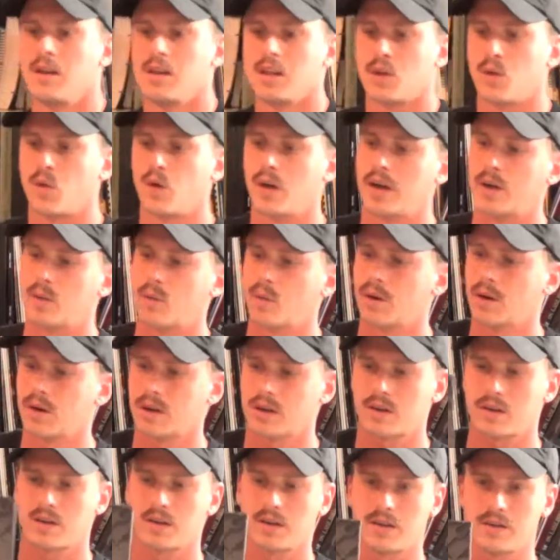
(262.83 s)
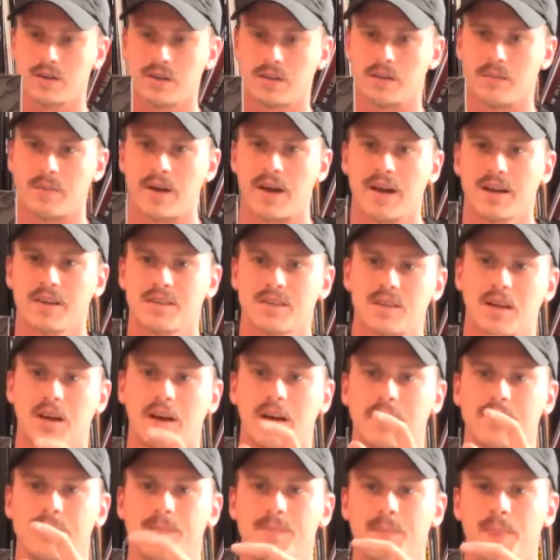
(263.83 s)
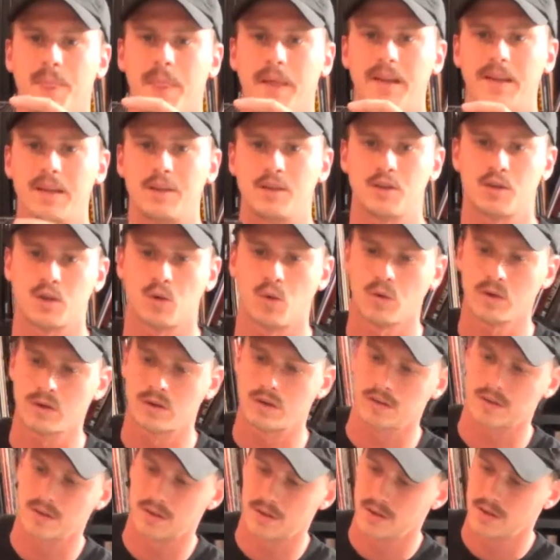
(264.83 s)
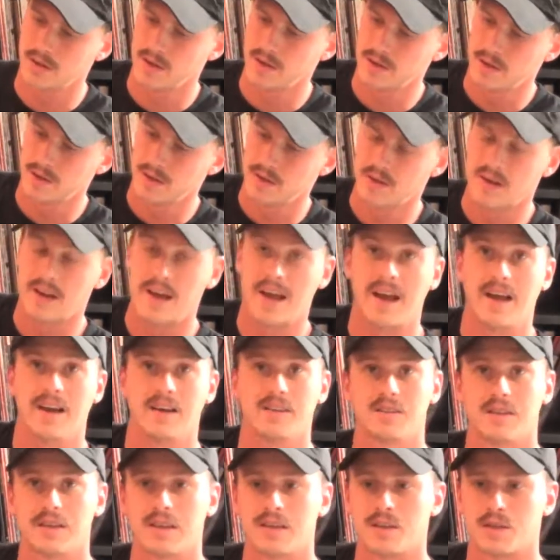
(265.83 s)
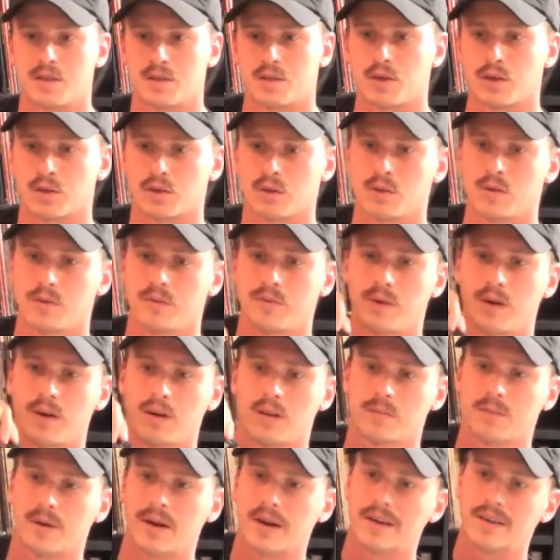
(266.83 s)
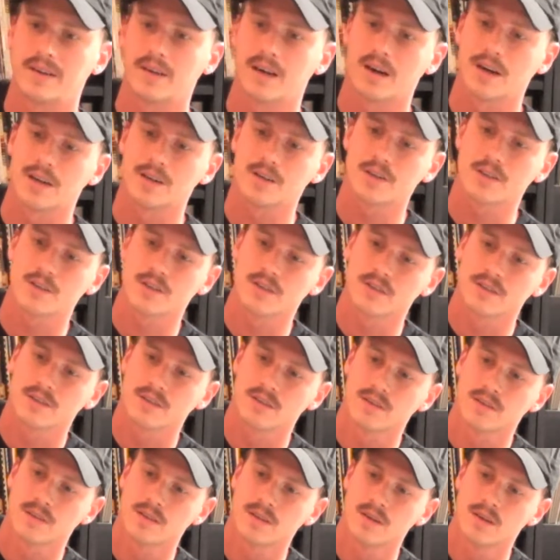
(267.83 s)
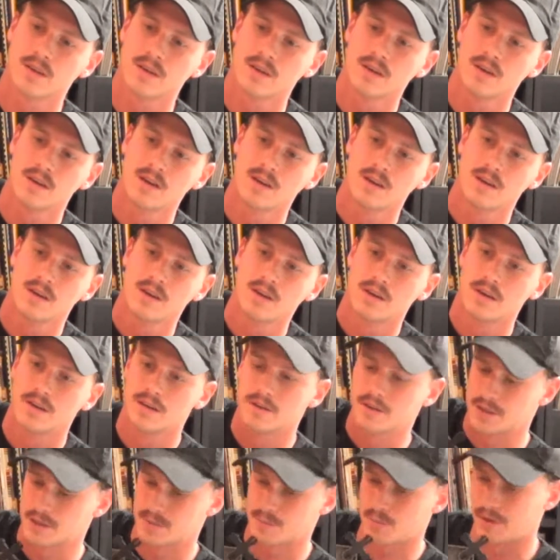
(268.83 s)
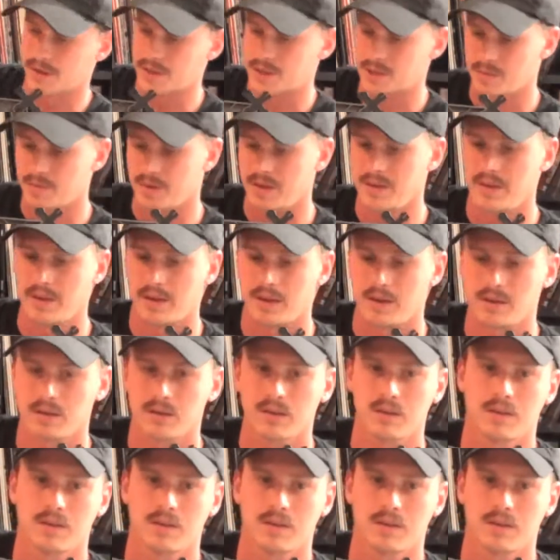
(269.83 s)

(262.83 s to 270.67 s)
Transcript: The way it works is on the back side, each corner has a circle followed by a notch. Just place them in there,